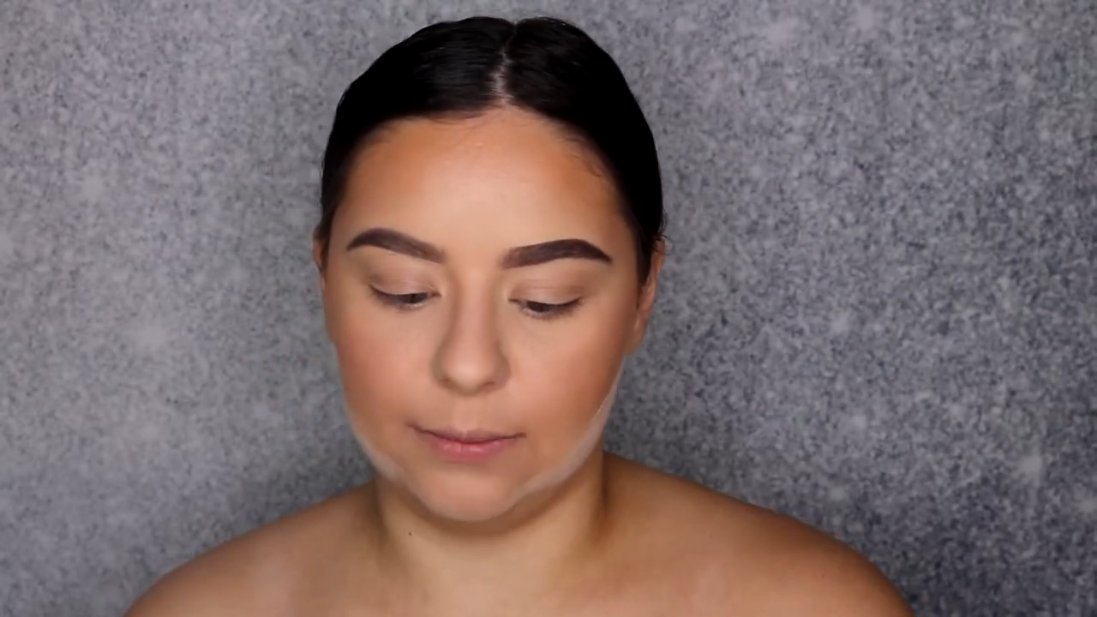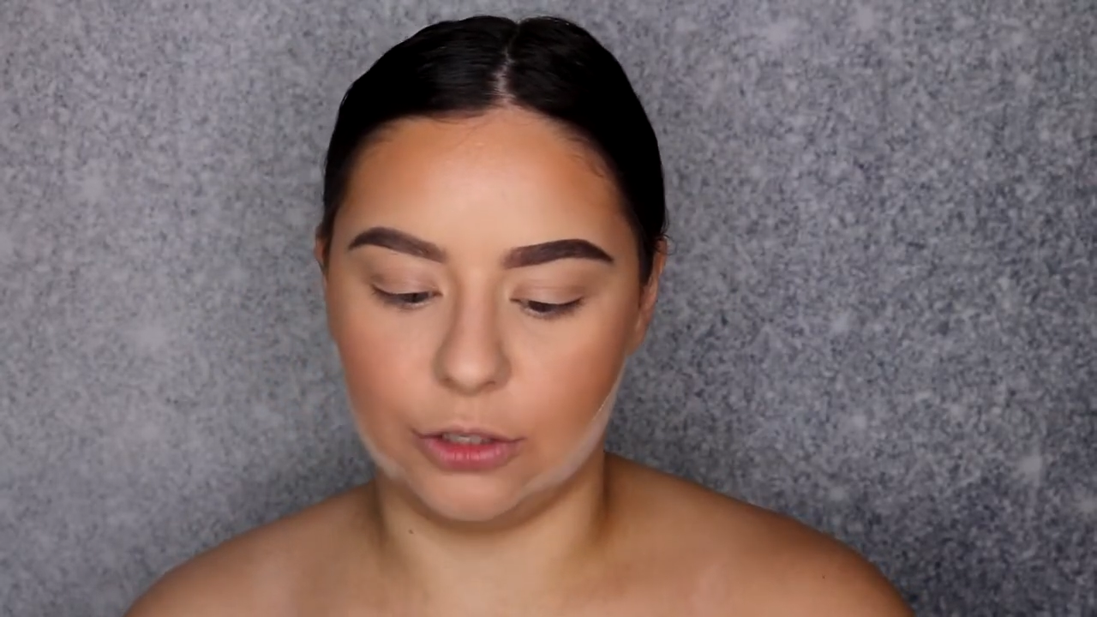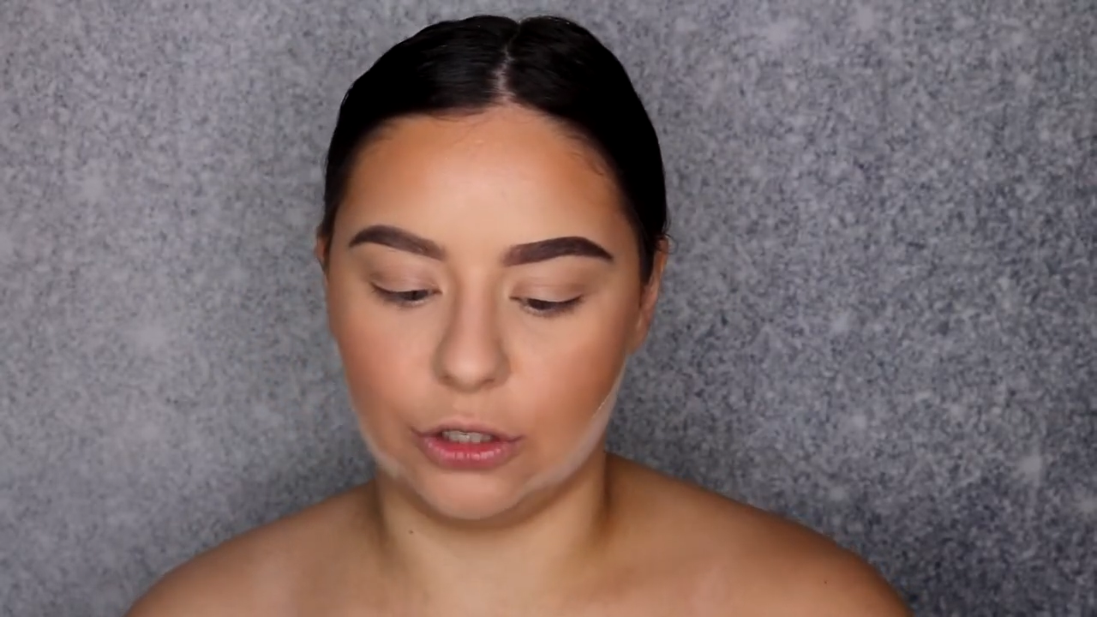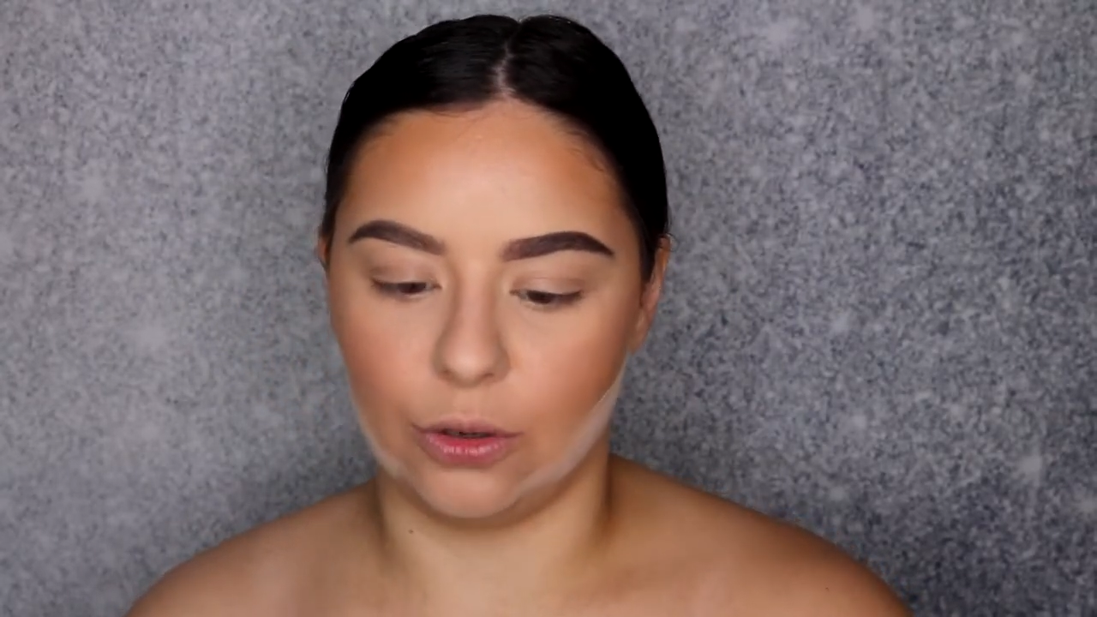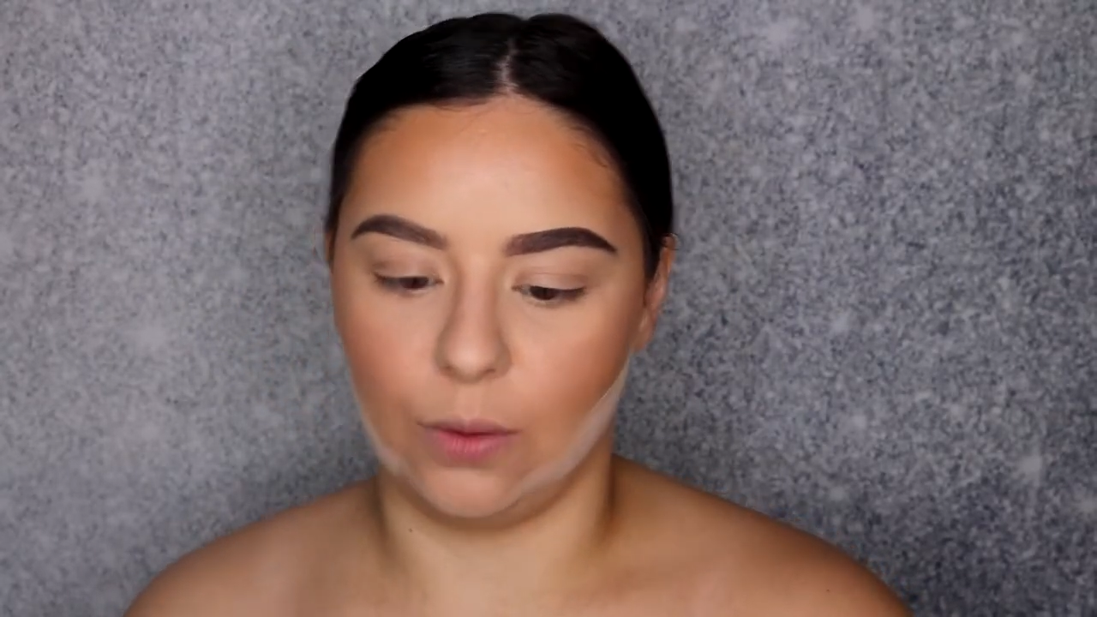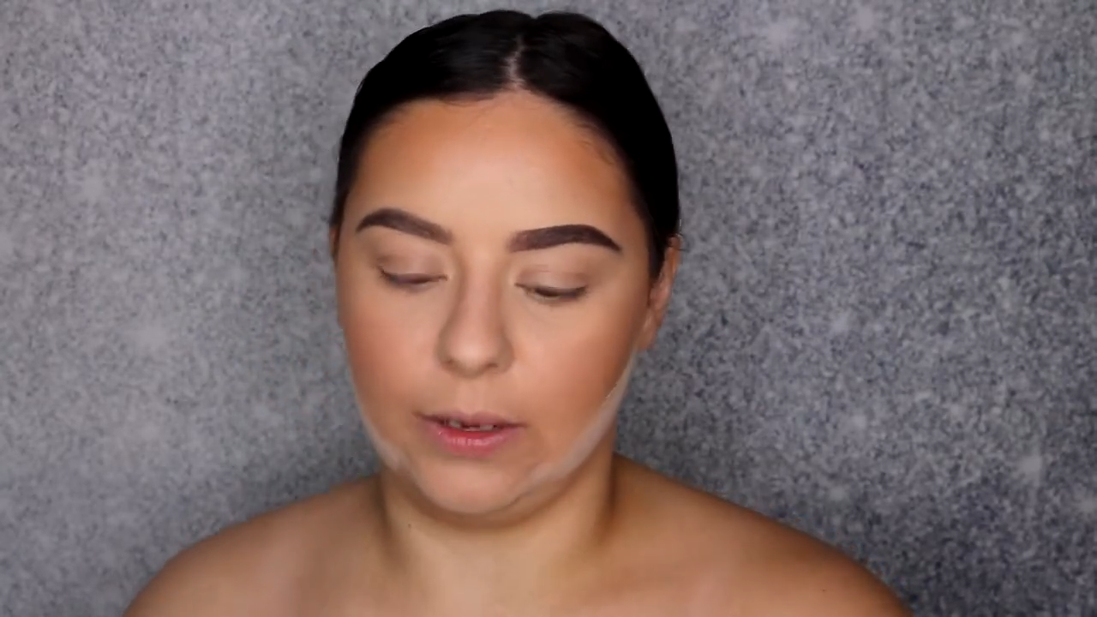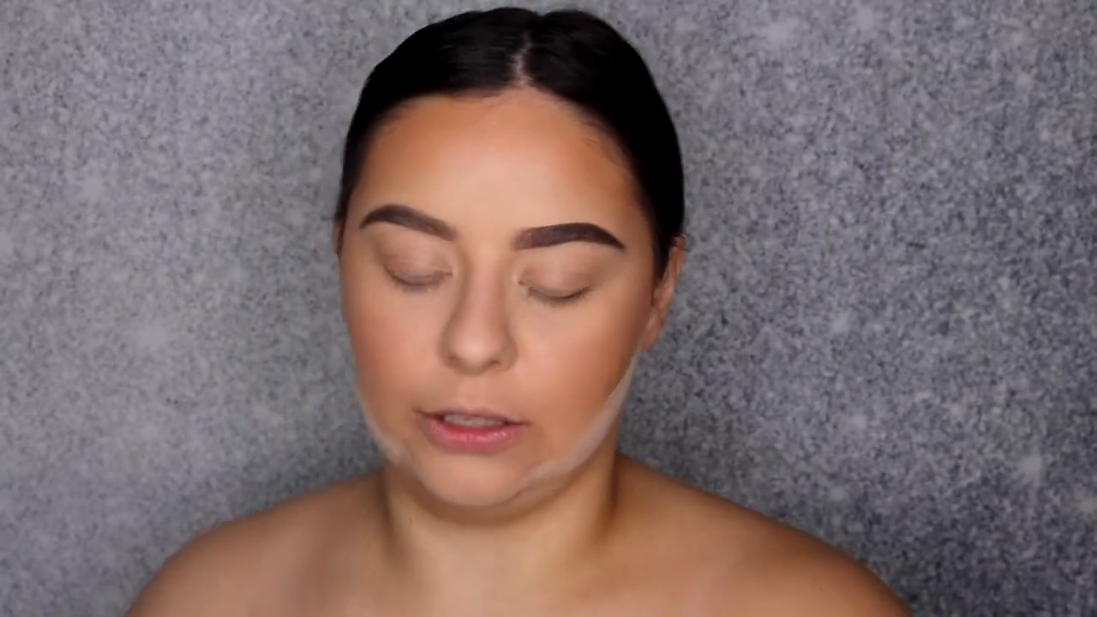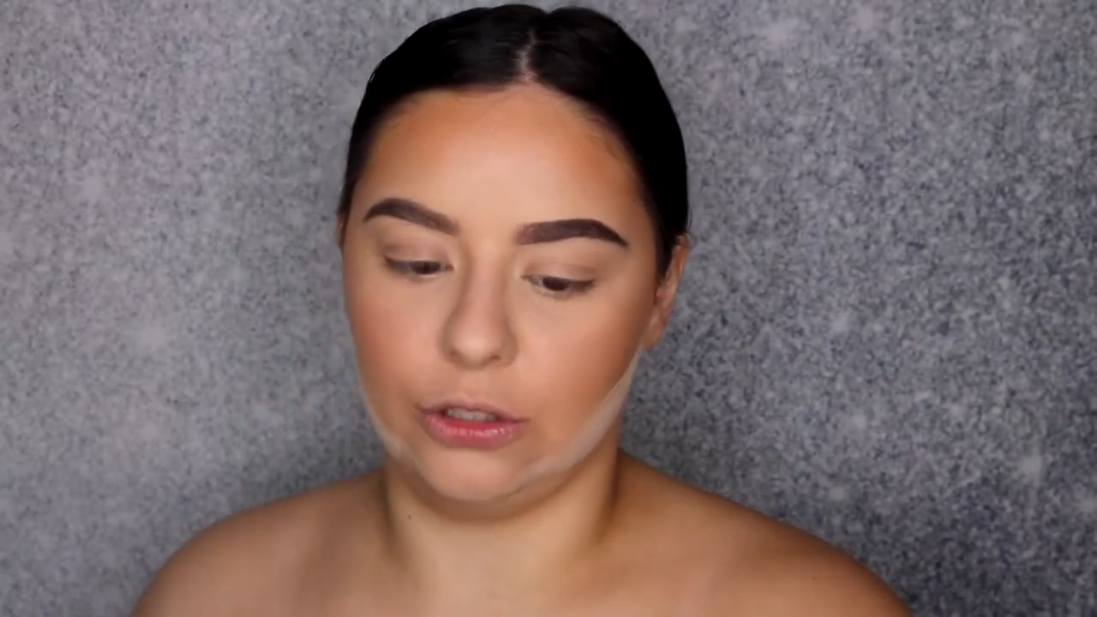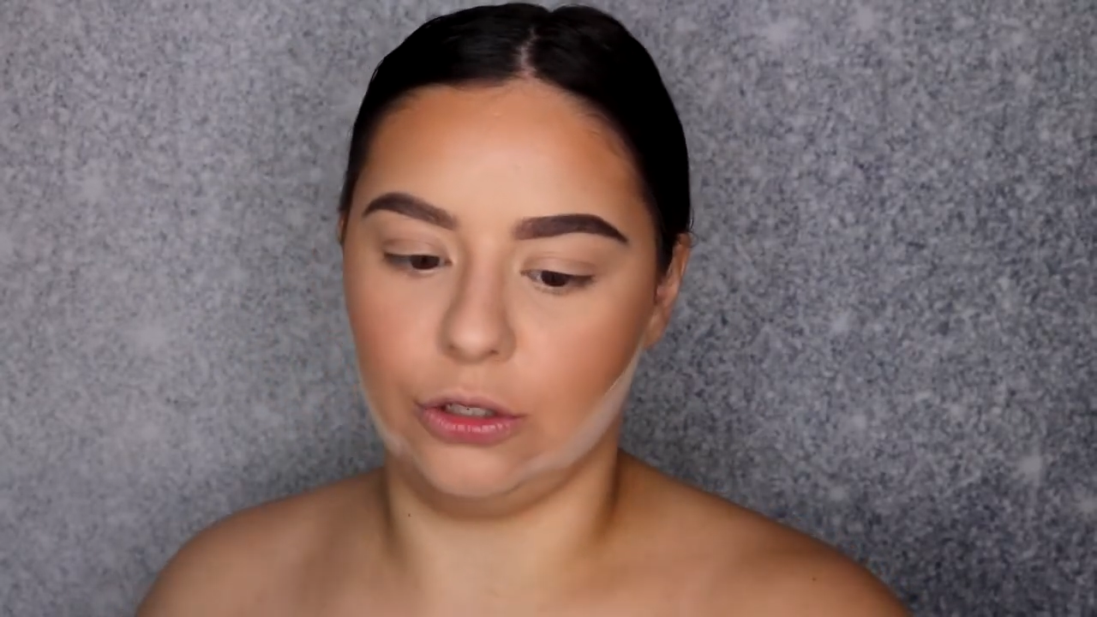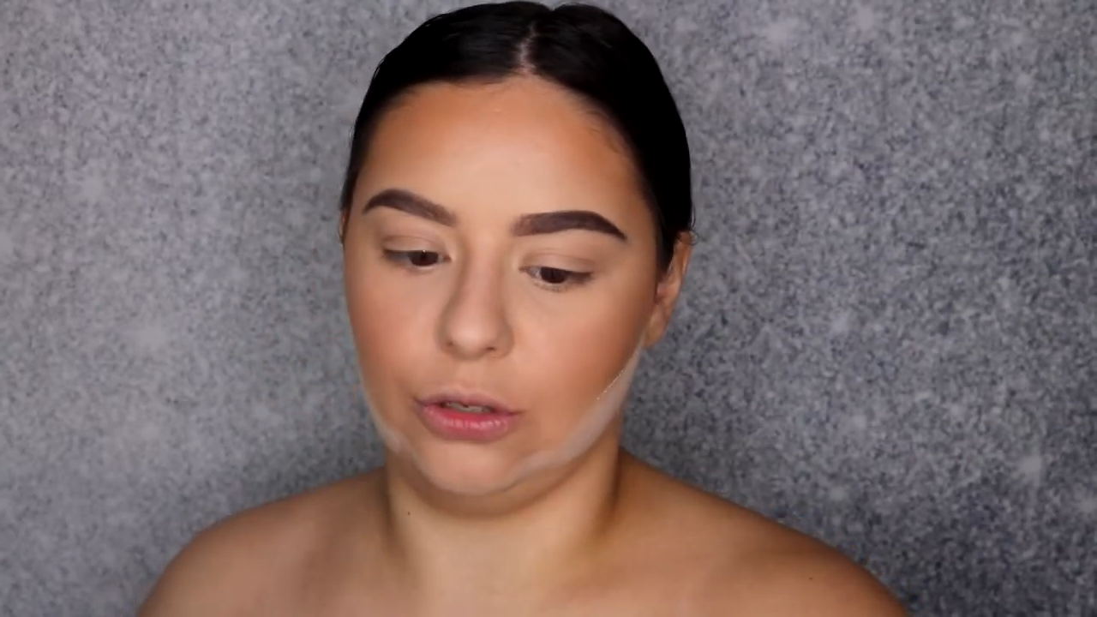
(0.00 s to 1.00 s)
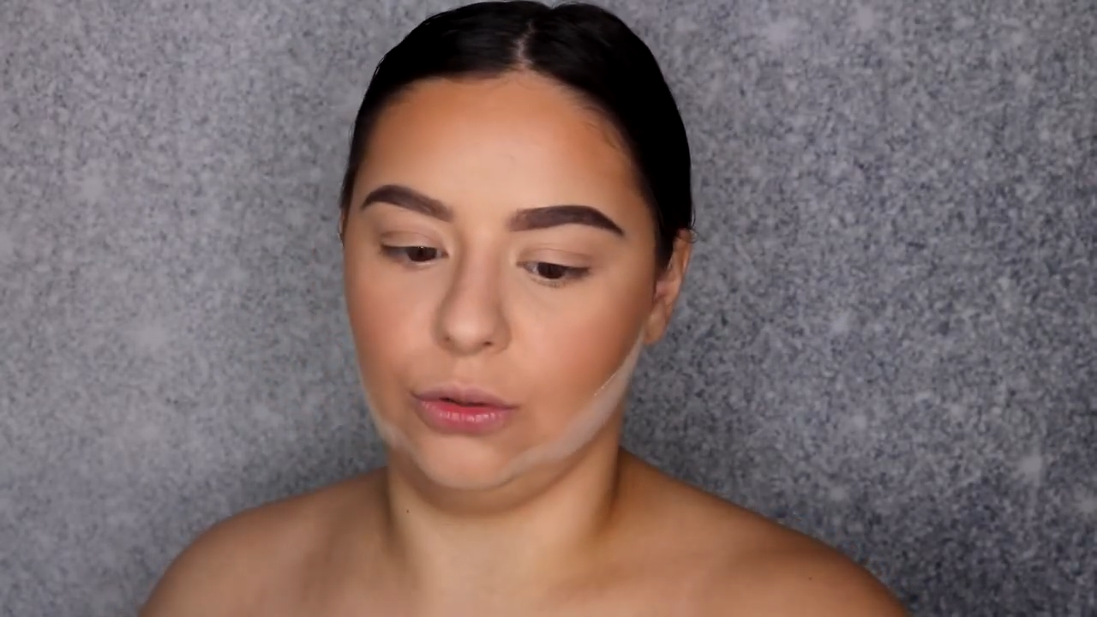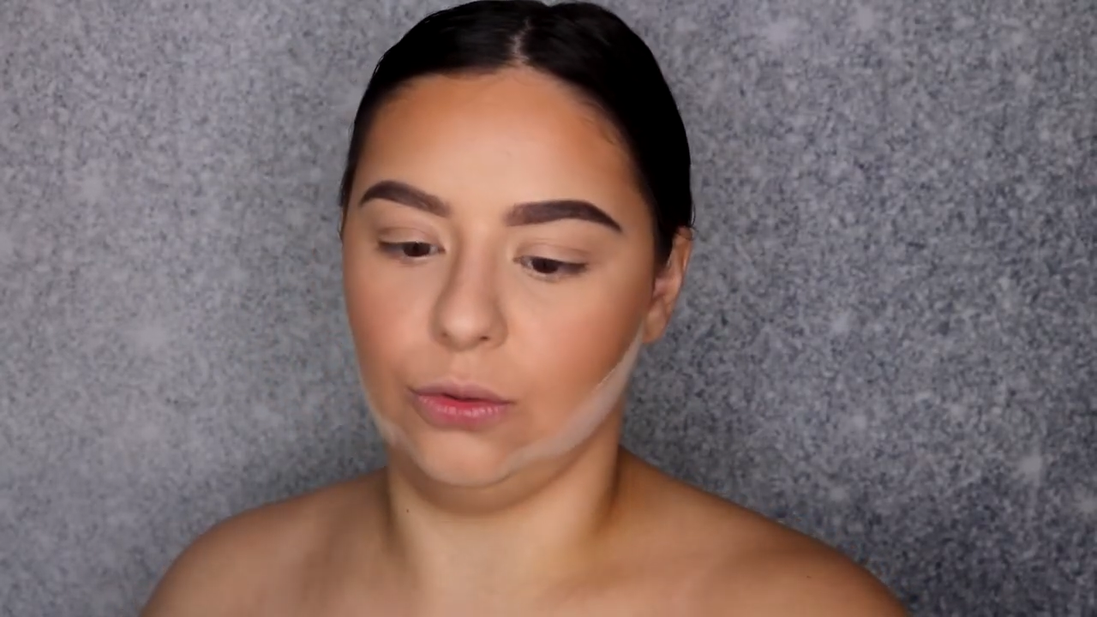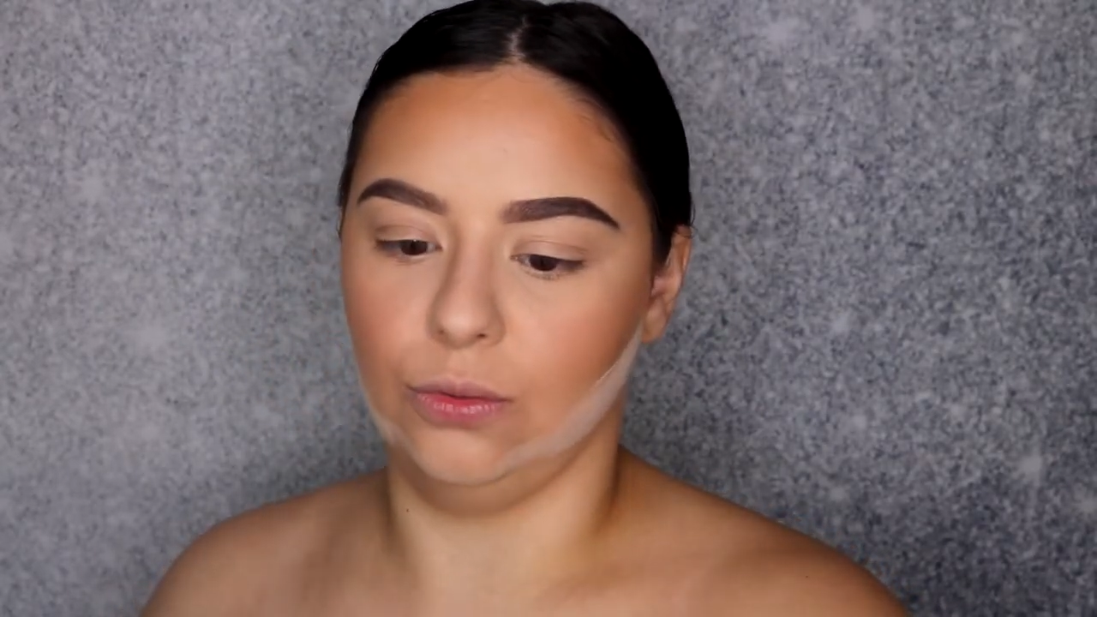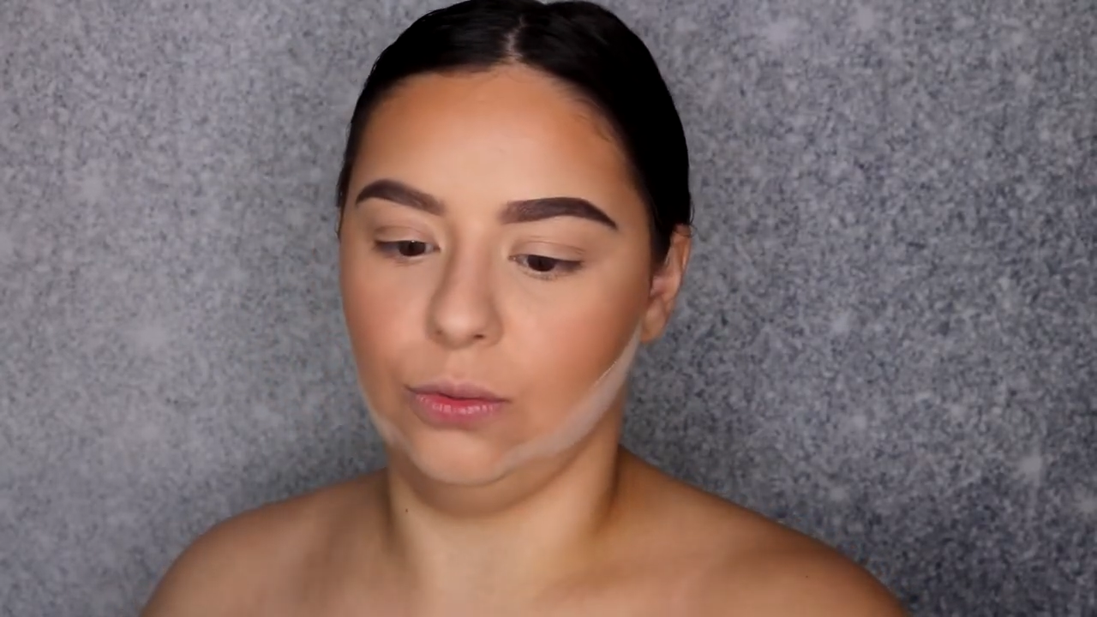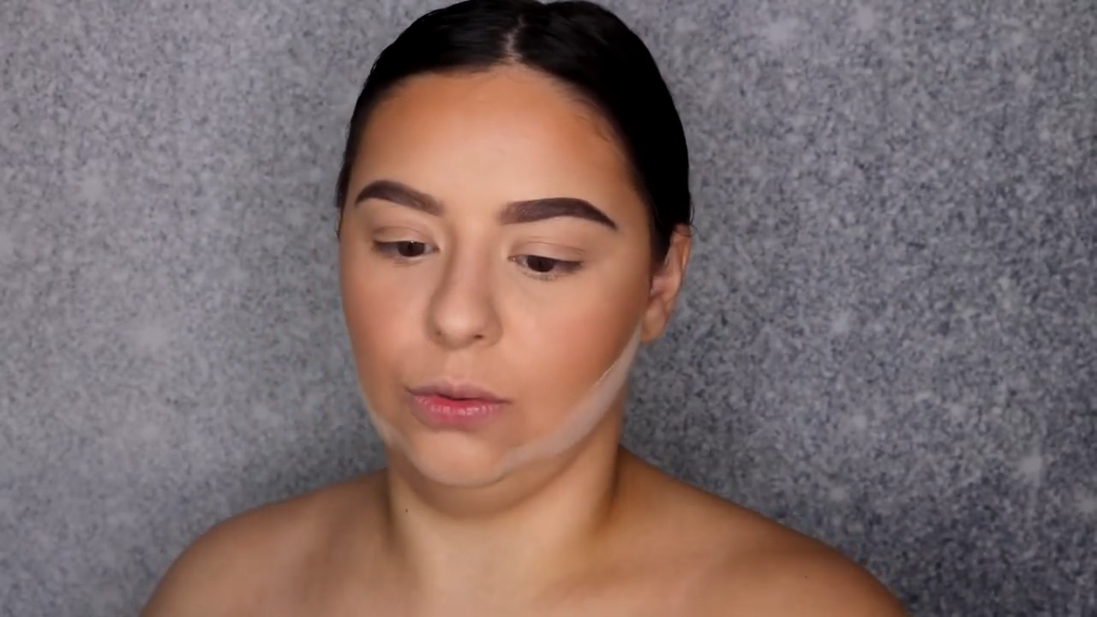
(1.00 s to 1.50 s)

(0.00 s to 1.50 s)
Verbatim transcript: am just going to